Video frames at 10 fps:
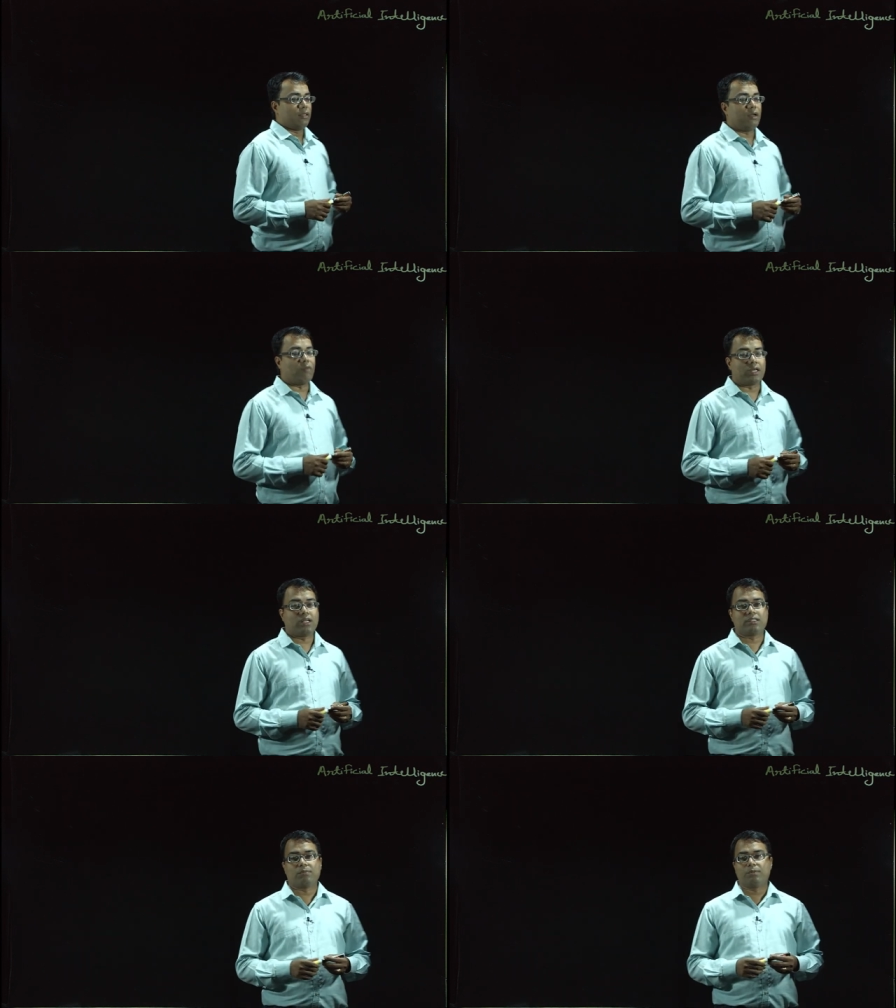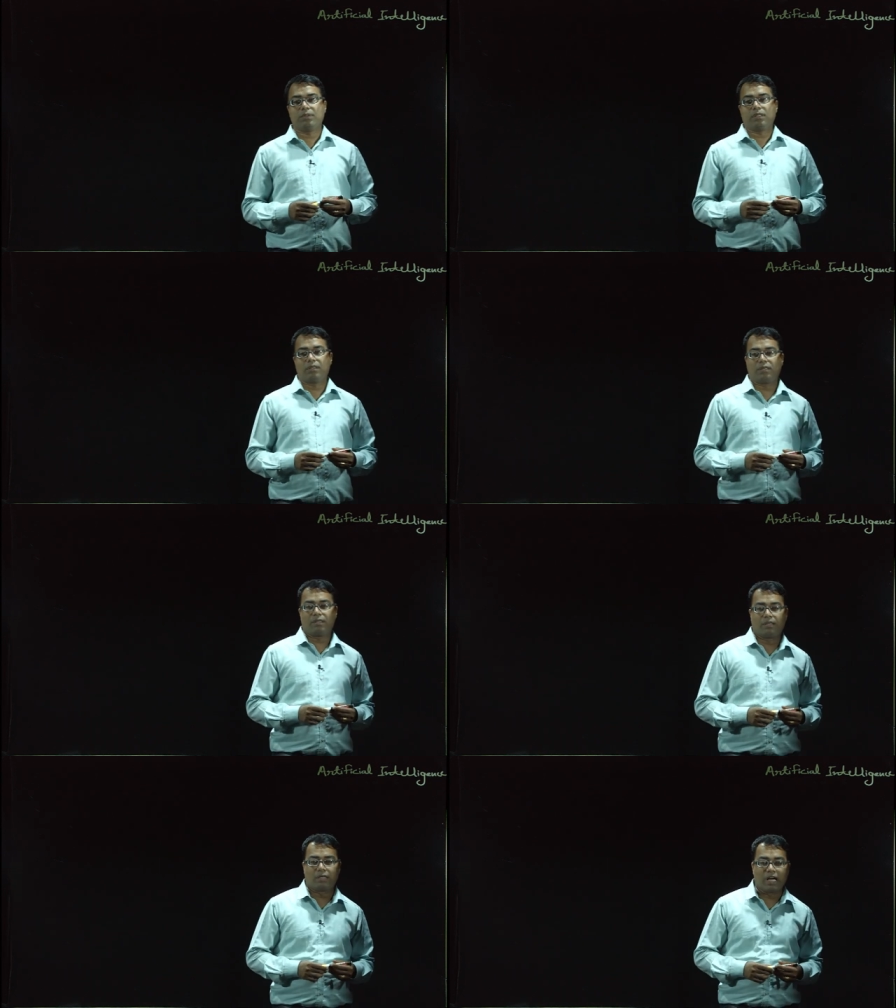Now, what are some of the
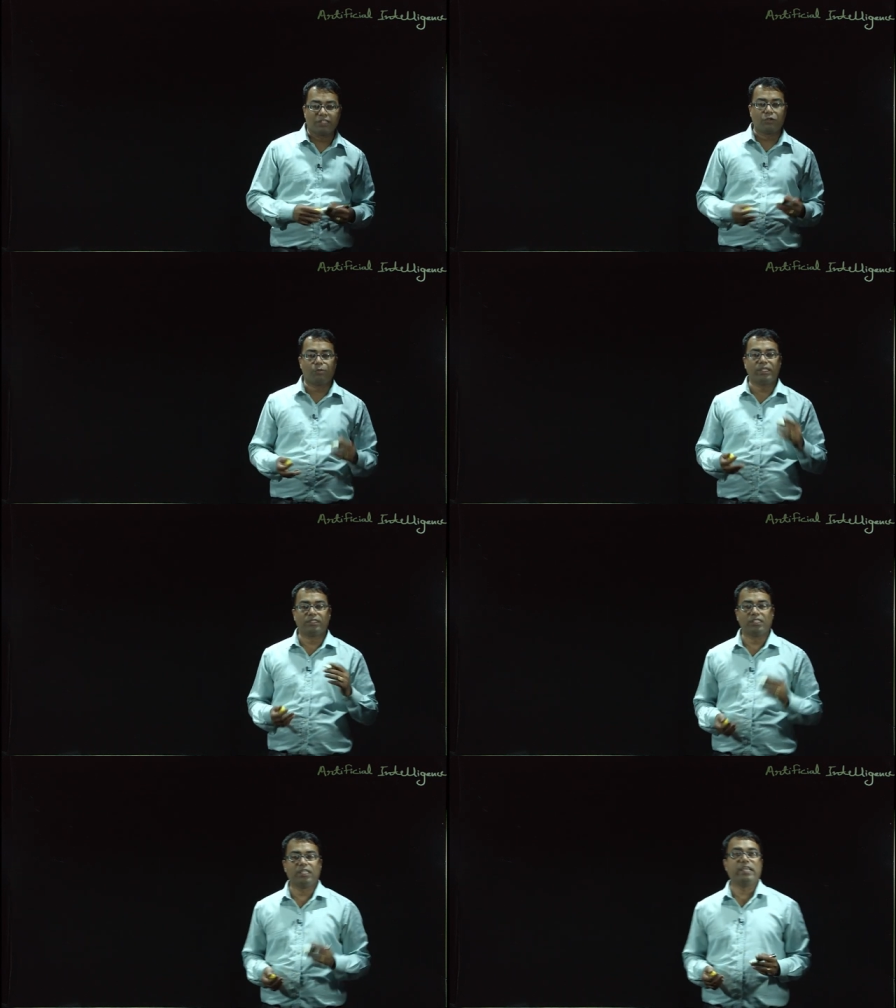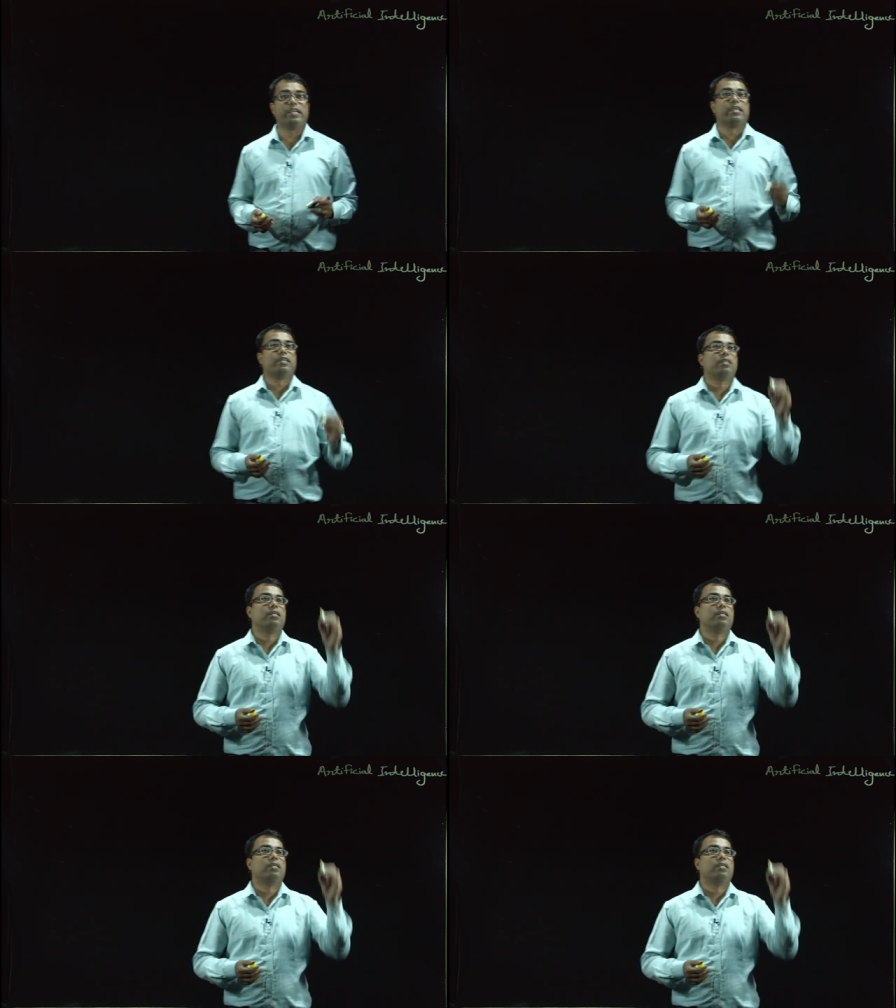task domains in AI?